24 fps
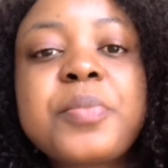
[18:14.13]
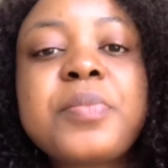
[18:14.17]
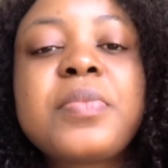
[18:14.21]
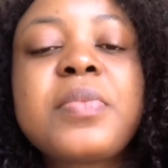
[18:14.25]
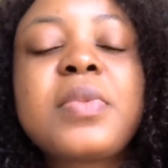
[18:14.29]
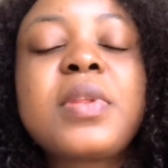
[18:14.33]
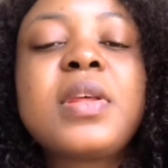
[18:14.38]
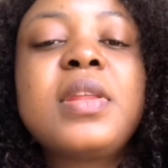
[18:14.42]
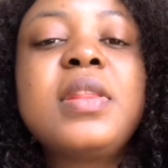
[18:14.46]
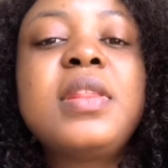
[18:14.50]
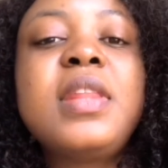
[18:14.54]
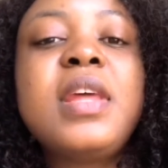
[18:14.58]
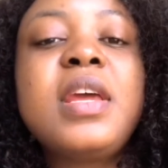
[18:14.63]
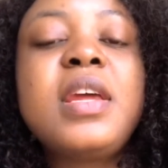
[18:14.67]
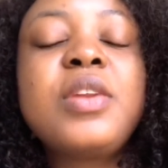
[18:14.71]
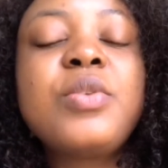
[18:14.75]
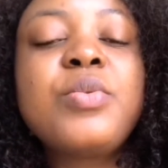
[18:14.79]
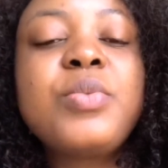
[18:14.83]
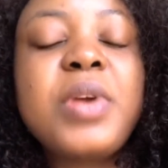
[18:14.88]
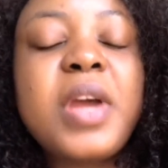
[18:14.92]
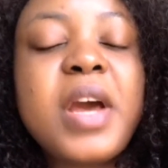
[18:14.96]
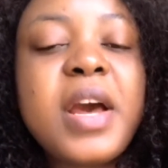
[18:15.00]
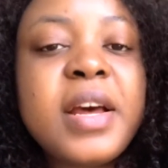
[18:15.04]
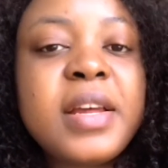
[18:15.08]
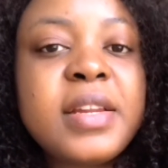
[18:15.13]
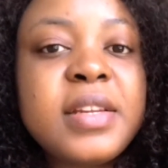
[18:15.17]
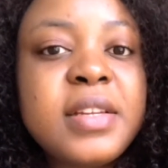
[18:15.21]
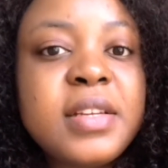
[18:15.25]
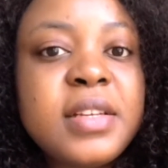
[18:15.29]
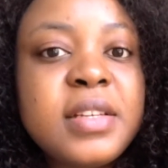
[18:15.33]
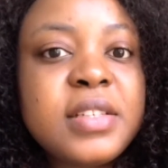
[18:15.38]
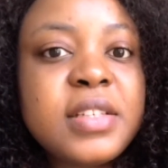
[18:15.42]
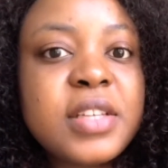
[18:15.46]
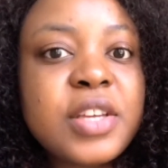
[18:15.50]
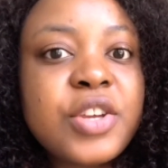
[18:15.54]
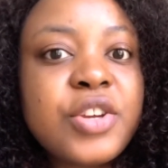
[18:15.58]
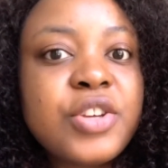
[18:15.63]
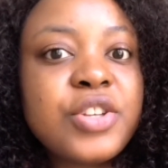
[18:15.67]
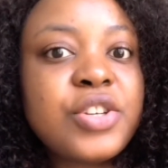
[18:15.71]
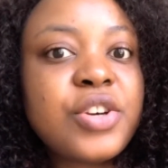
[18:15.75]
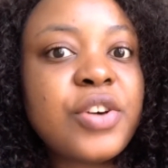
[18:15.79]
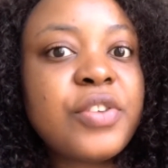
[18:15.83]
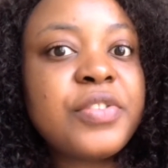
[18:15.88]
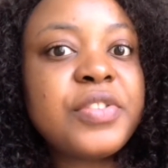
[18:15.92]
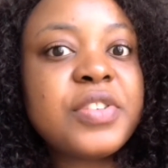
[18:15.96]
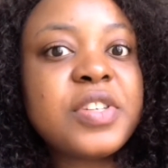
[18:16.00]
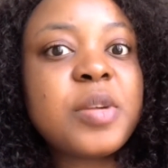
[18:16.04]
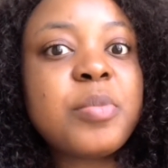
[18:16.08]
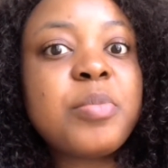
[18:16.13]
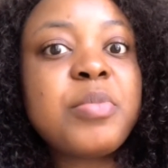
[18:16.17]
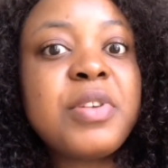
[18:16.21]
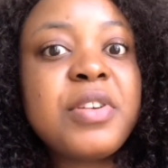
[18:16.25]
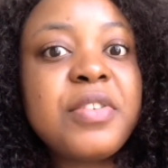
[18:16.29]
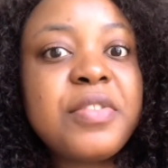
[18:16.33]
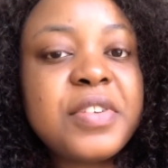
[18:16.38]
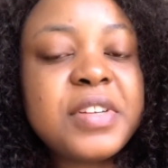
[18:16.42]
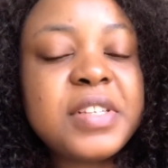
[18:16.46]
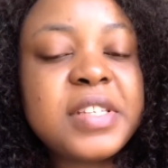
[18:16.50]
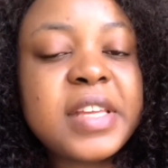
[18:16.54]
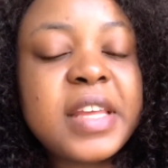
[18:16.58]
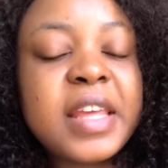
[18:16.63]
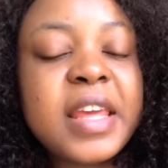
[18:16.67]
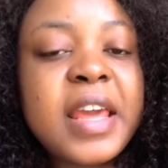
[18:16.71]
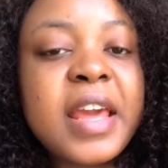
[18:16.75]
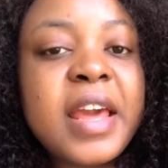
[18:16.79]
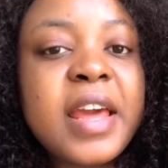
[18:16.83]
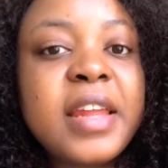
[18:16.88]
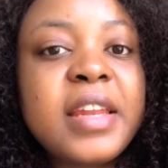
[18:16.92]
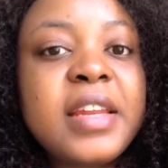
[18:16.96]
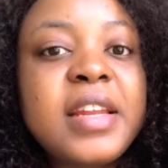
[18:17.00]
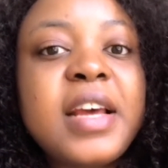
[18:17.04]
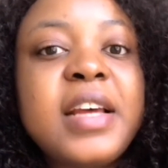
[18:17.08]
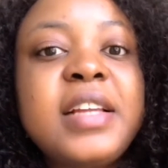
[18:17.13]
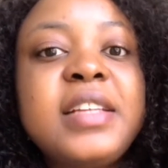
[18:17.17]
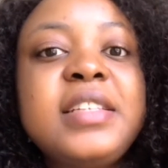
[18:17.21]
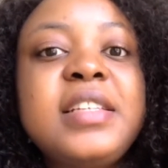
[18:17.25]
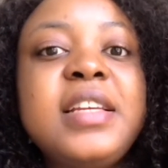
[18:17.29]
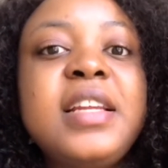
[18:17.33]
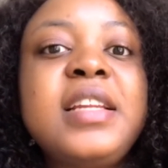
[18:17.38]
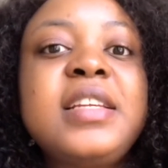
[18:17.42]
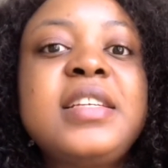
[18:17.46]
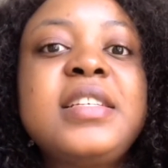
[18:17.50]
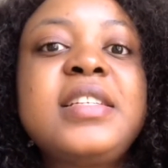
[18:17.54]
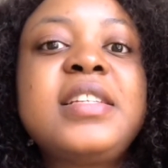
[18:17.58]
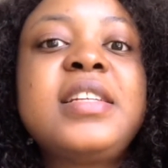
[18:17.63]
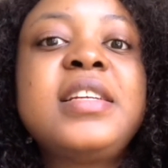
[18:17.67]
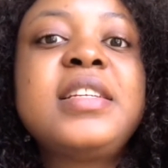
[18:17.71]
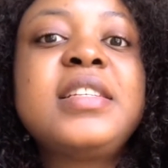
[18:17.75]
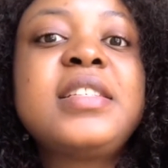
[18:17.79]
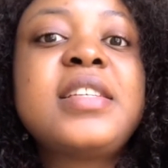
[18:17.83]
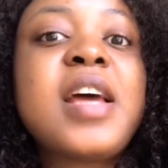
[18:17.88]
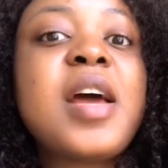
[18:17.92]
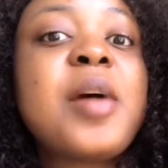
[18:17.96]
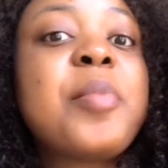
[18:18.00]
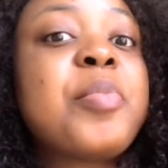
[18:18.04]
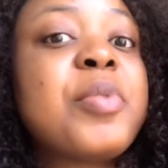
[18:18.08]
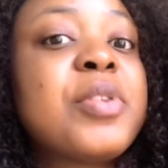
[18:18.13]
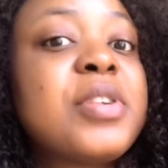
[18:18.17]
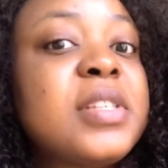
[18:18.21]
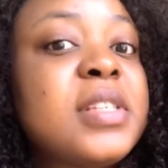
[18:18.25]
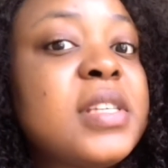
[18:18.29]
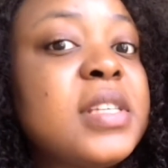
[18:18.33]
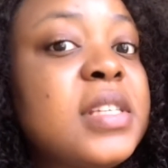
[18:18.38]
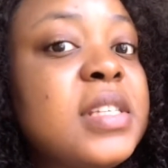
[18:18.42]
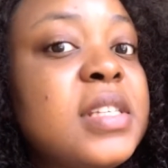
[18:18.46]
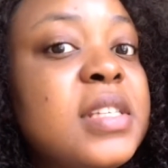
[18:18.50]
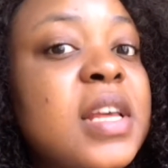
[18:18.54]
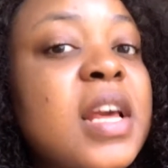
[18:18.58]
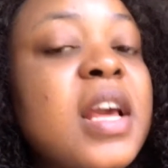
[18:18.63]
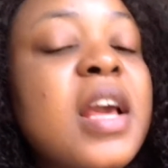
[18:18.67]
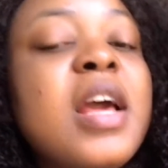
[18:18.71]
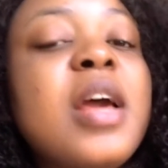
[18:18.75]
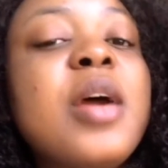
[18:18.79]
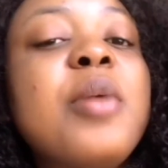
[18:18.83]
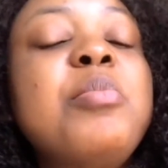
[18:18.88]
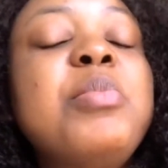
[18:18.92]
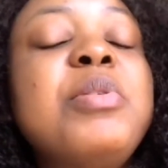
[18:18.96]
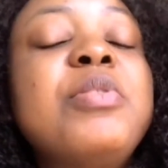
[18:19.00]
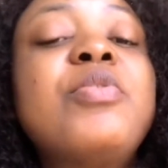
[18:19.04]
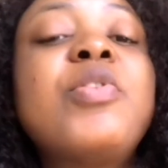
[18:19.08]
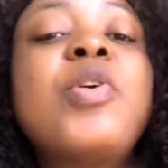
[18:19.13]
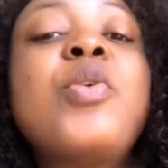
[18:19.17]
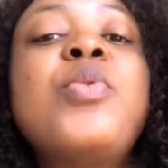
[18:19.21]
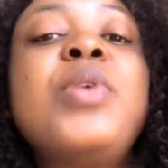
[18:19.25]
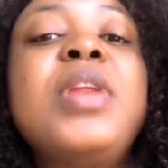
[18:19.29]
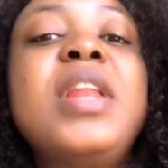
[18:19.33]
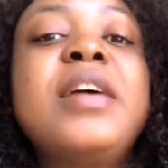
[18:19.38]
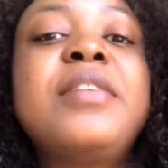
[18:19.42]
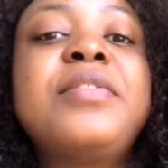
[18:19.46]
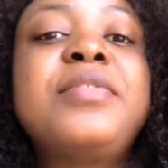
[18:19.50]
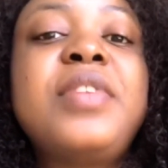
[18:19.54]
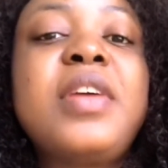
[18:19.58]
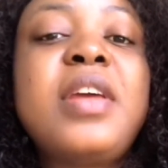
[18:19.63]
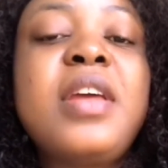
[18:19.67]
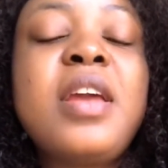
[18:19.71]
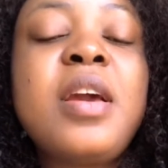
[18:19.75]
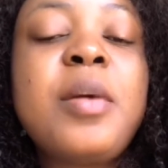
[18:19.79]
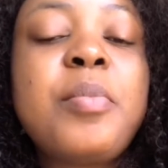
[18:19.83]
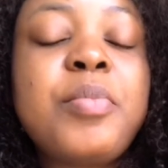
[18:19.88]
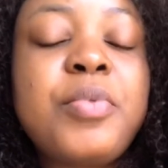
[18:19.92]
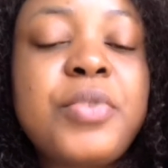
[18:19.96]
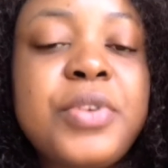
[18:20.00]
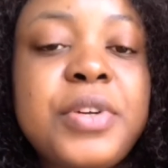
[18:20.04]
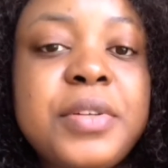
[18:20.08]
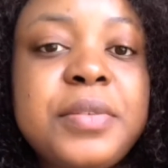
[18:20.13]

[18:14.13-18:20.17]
Then we had the security officer brief us again and tell us the entire process before we left the airport.